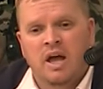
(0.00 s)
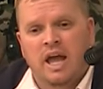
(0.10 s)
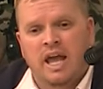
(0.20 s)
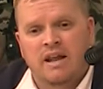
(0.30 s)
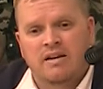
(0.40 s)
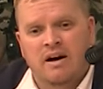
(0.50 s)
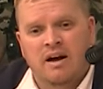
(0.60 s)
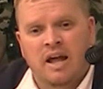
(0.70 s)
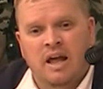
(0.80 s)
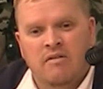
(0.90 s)

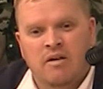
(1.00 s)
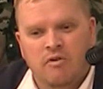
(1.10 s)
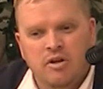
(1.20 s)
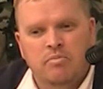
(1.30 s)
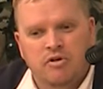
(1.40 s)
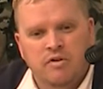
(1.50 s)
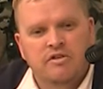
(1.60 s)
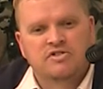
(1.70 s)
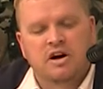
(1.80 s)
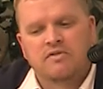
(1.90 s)
and really prove yourself